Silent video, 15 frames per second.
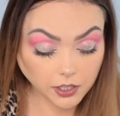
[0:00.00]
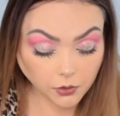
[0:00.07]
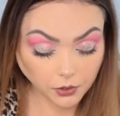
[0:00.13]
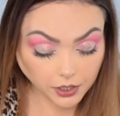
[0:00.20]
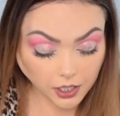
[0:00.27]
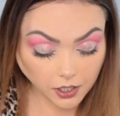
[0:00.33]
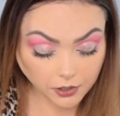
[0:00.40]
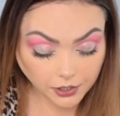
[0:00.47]
and you
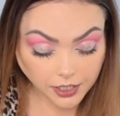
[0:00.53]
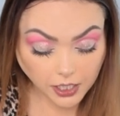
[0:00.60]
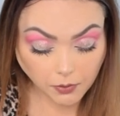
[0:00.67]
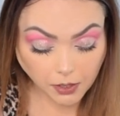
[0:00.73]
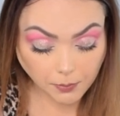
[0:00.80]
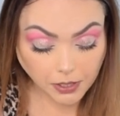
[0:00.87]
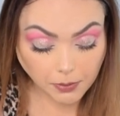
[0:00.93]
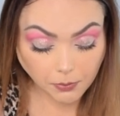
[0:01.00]
can understand
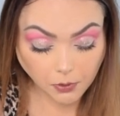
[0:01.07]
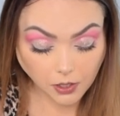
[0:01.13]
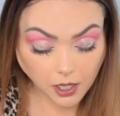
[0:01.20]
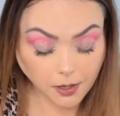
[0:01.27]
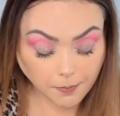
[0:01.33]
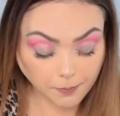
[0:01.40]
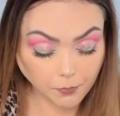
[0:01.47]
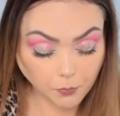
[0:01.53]
why people
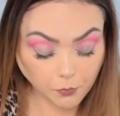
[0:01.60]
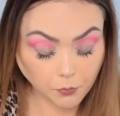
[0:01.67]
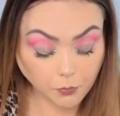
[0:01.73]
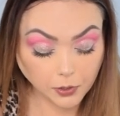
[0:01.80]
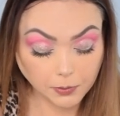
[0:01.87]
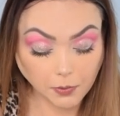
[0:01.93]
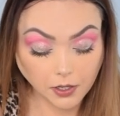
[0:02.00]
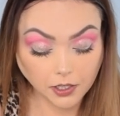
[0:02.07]

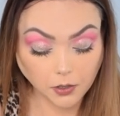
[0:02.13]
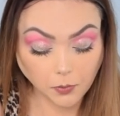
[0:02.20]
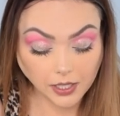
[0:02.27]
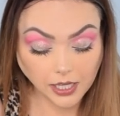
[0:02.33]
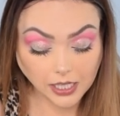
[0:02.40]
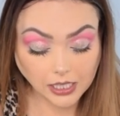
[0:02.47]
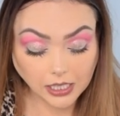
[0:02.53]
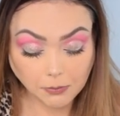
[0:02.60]
responded the way
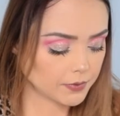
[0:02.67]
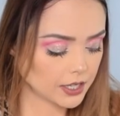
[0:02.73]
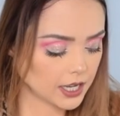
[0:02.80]
they did.